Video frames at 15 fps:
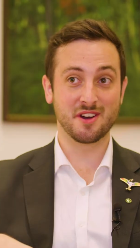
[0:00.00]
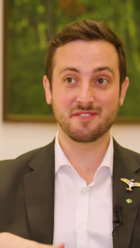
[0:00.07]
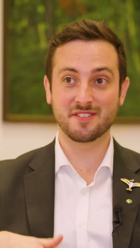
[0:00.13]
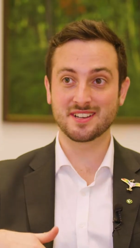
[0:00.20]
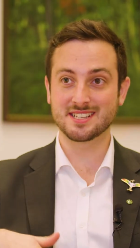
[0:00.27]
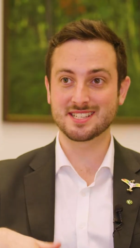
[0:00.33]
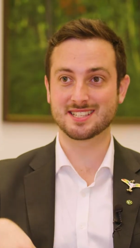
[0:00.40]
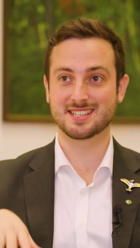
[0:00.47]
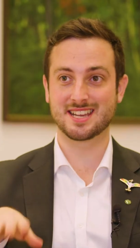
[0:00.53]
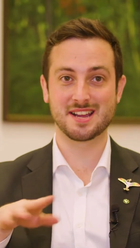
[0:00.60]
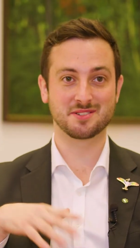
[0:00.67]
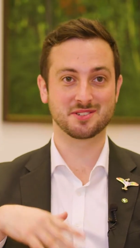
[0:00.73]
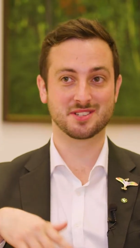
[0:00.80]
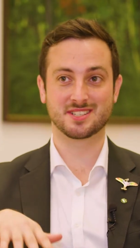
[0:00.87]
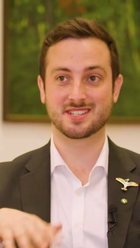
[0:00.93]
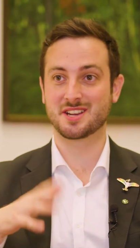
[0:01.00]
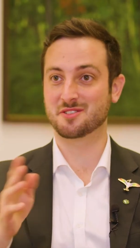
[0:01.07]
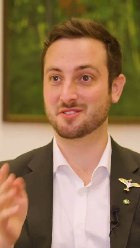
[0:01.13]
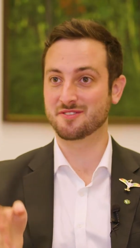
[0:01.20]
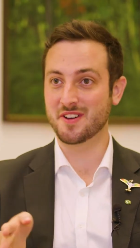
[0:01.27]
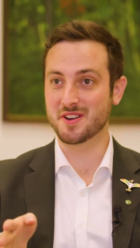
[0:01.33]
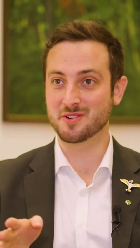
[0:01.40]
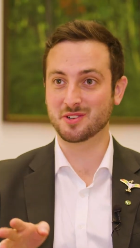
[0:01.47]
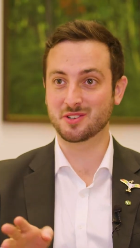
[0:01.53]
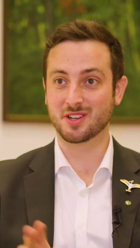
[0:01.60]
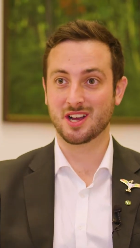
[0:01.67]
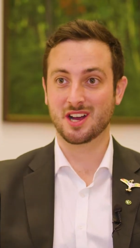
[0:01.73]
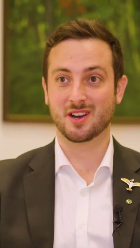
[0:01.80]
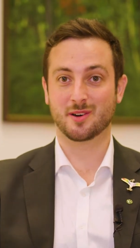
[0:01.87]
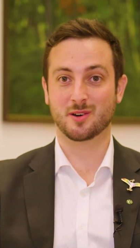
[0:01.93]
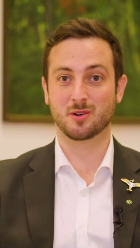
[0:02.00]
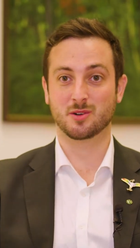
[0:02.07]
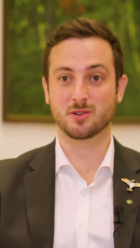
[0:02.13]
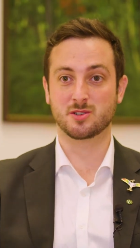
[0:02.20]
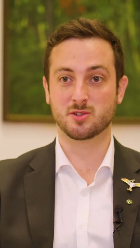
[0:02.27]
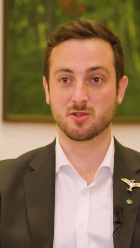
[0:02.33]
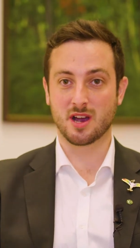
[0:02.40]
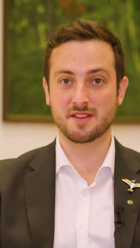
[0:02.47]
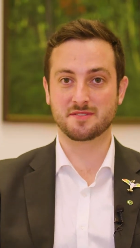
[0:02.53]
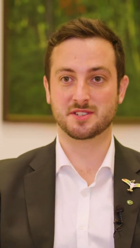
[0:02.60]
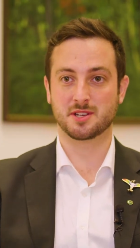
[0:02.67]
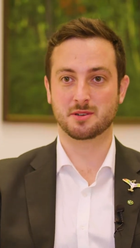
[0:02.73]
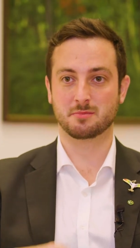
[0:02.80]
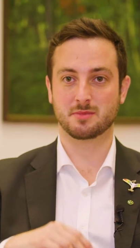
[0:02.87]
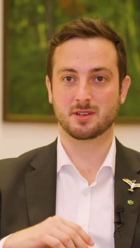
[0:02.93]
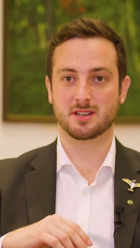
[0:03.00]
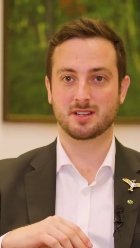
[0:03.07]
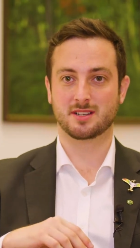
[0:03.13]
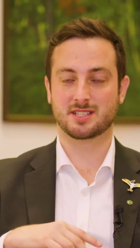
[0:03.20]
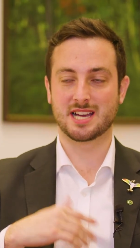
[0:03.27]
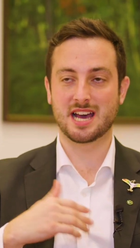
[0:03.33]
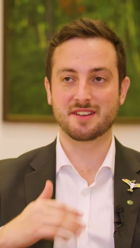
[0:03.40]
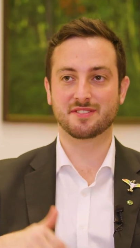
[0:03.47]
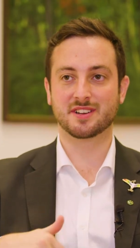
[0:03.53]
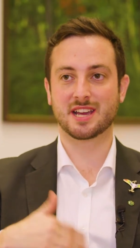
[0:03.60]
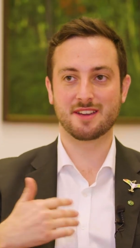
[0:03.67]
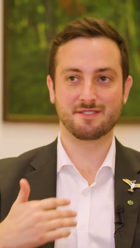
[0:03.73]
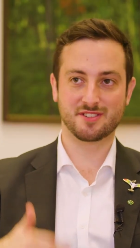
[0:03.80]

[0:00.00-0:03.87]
office, council, state, or federal, or drives them to advocate